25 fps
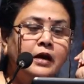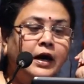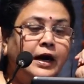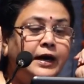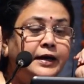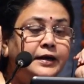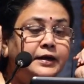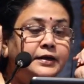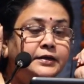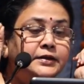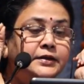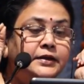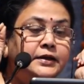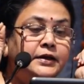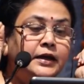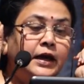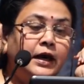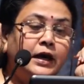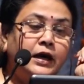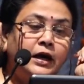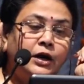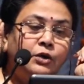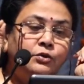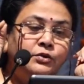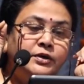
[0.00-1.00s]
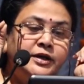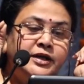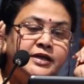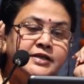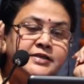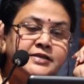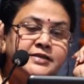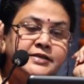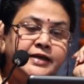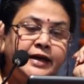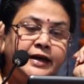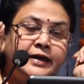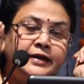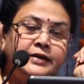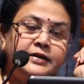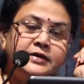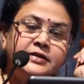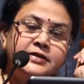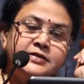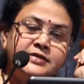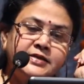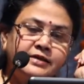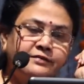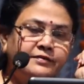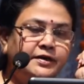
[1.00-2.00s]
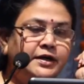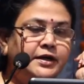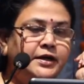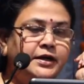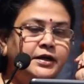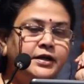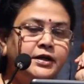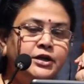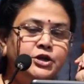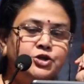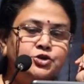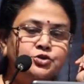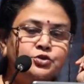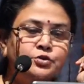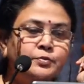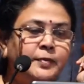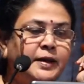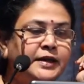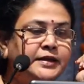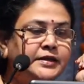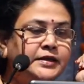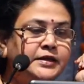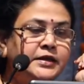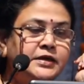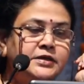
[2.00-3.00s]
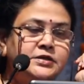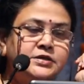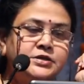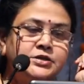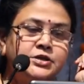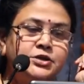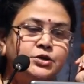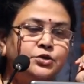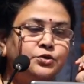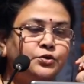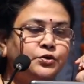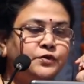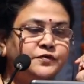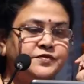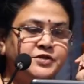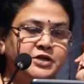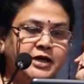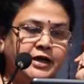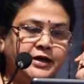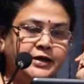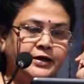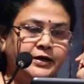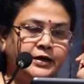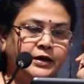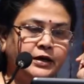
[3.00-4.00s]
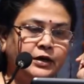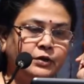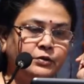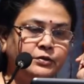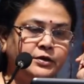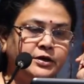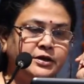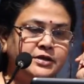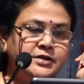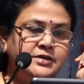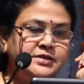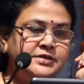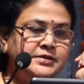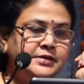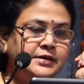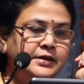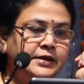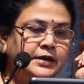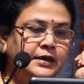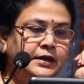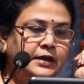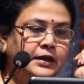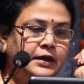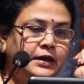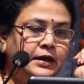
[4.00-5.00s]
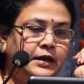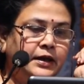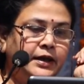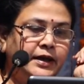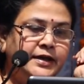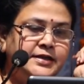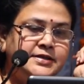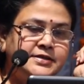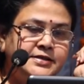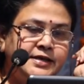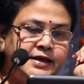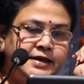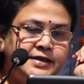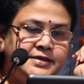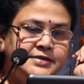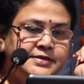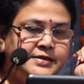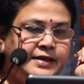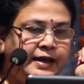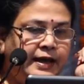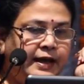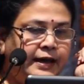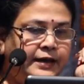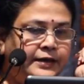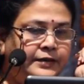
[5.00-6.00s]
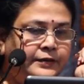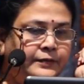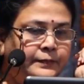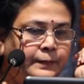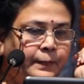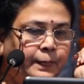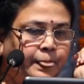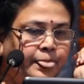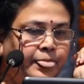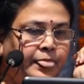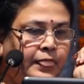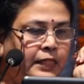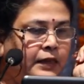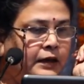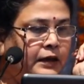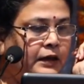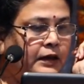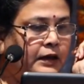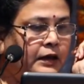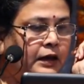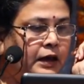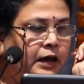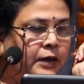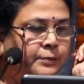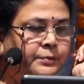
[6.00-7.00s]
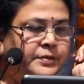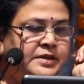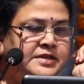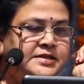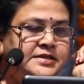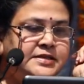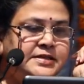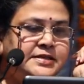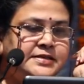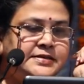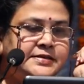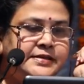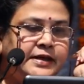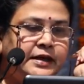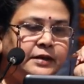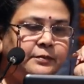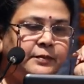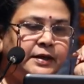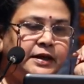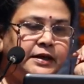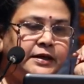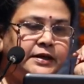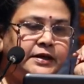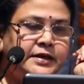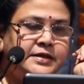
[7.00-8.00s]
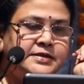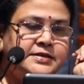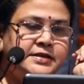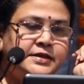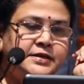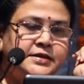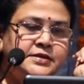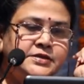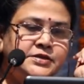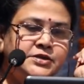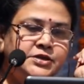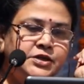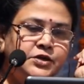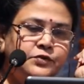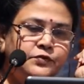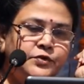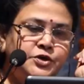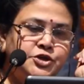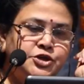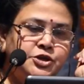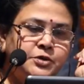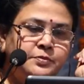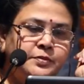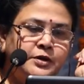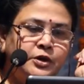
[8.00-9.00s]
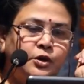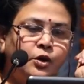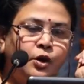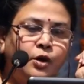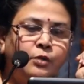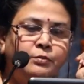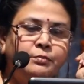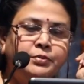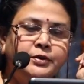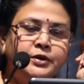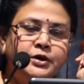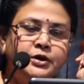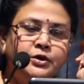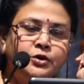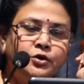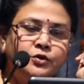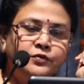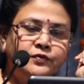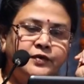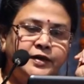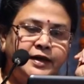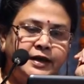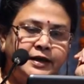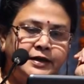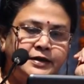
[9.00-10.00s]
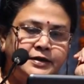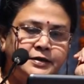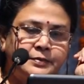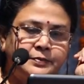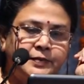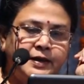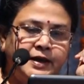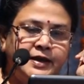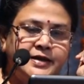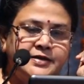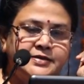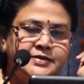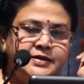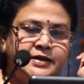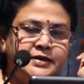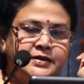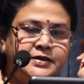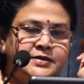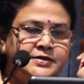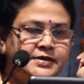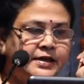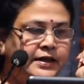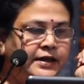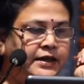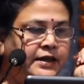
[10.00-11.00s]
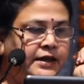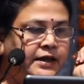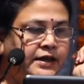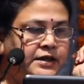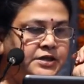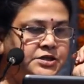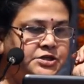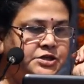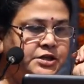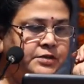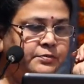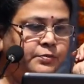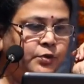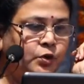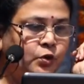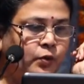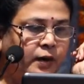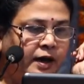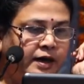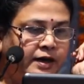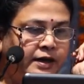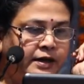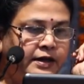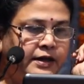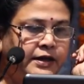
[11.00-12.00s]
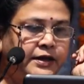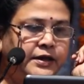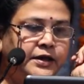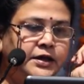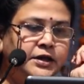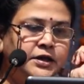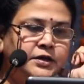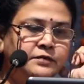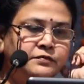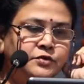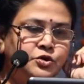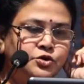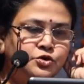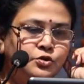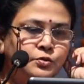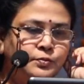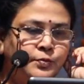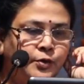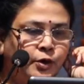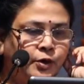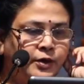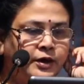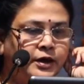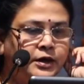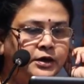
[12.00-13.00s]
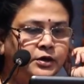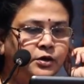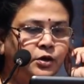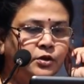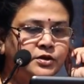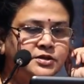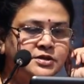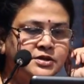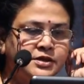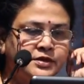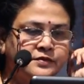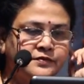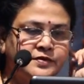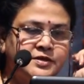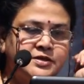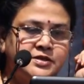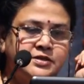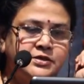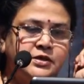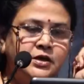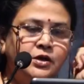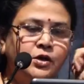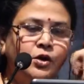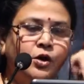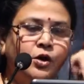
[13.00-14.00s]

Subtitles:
under the Accounting Standard 17 issued by the Institute of Chartered Accountants. It says that a business segment is a distinguishable component of an enterprise that is engaged in providing an individual product or service